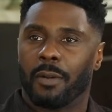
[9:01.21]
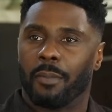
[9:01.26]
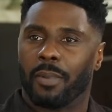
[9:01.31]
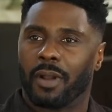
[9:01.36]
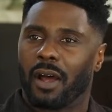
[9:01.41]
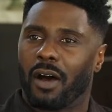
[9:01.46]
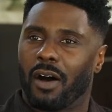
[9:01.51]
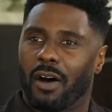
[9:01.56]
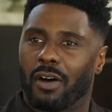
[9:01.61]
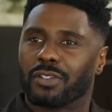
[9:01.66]

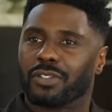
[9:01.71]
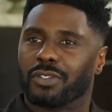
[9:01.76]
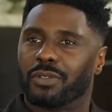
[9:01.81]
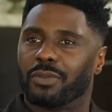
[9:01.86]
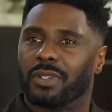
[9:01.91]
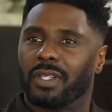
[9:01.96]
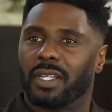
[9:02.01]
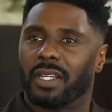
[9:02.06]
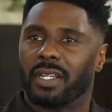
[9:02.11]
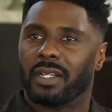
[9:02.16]
But I
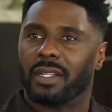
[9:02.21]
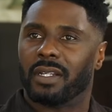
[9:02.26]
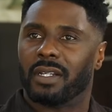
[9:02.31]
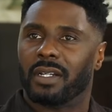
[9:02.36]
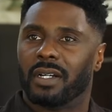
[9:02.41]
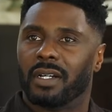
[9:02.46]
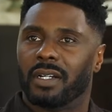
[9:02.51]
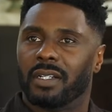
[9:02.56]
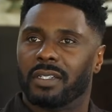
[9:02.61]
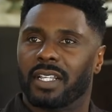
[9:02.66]
also think
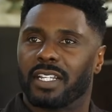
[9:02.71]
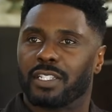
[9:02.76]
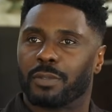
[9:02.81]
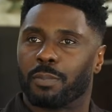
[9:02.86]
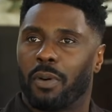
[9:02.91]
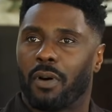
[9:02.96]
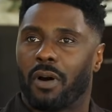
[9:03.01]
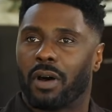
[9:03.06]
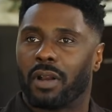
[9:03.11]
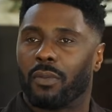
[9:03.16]
that's
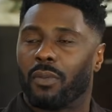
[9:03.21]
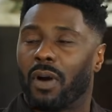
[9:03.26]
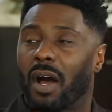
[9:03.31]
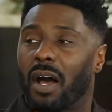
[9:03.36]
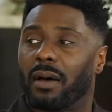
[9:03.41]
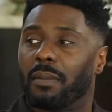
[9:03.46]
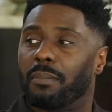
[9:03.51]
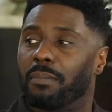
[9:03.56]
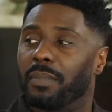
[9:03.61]
part of why